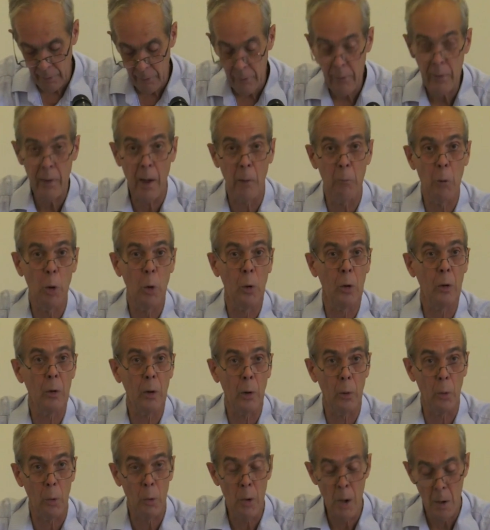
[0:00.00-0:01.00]

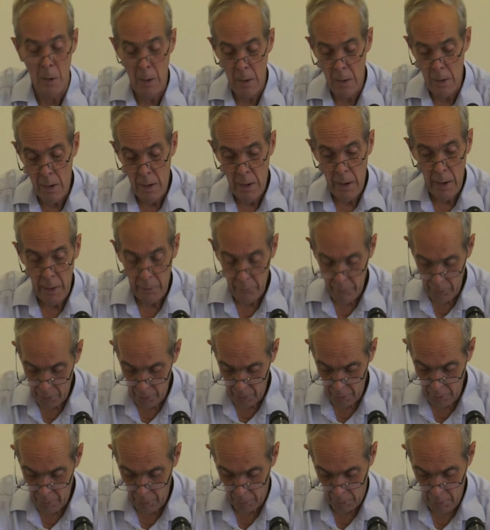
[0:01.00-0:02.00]
İslamoğlu and
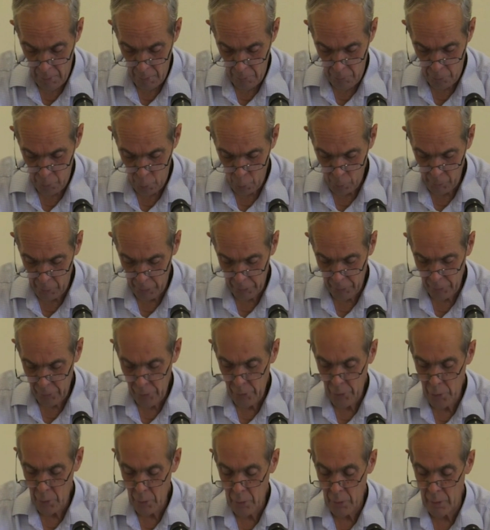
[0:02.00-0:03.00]
her former
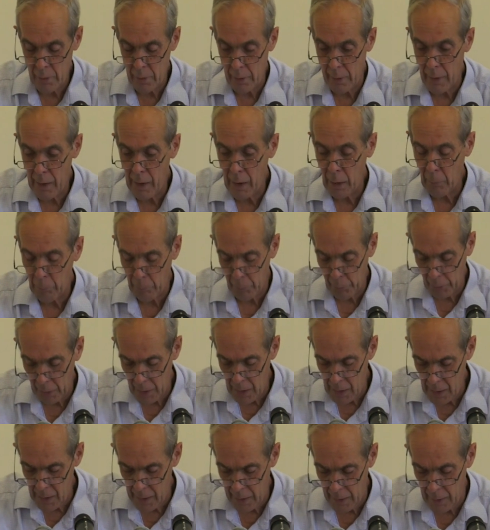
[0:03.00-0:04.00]
student Alp
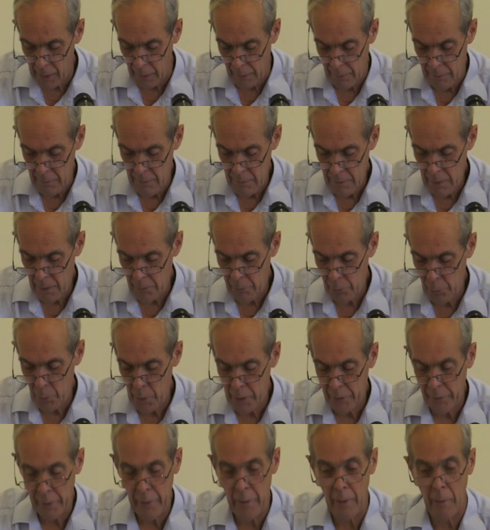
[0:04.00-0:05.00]
Kaya have
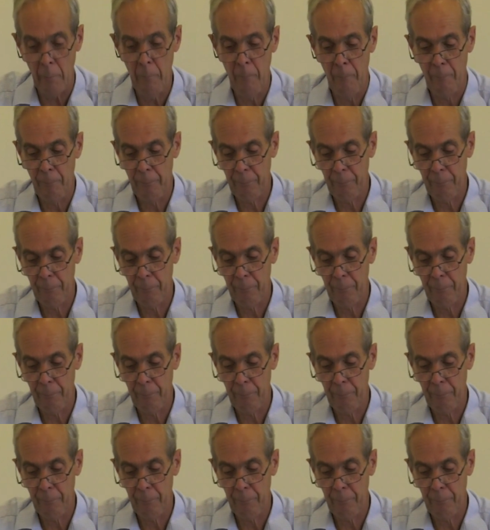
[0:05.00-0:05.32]
written.